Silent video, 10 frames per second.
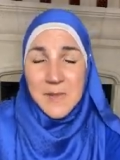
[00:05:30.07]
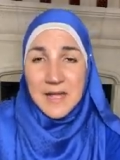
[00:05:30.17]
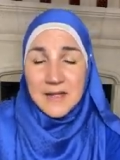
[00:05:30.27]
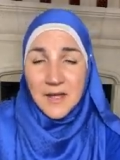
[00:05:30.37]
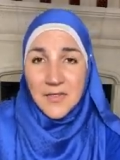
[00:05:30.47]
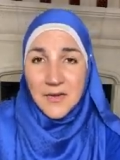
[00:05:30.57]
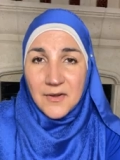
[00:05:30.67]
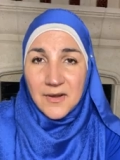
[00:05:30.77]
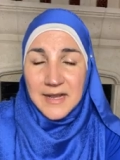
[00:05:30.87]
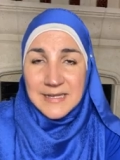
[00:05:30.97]

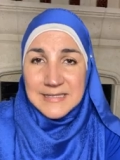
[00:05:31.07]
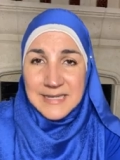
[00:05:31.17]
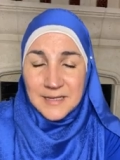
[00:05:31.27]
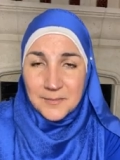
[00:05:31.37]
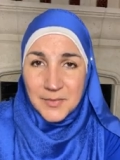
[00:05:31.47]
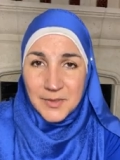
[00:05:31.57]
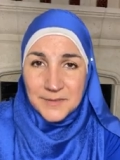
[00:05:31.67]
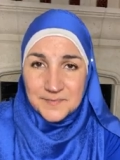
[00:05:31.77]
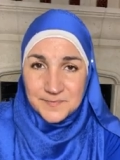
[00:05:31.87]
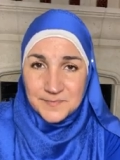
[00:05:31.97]
Another example